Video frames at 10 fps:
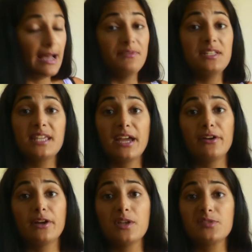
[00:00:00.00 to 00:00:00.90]
This
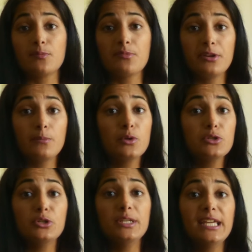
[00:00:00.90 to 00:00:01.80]
carrier goes from
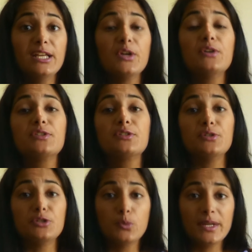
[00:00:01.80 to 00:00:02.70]
3.2 kilos
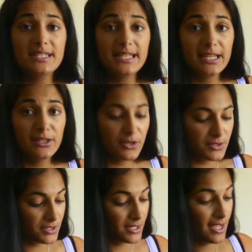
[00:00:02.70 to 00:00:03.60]
to 20
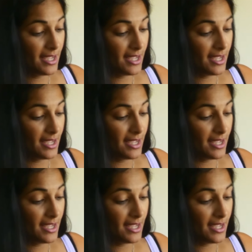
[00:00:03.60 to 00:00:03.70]
kilos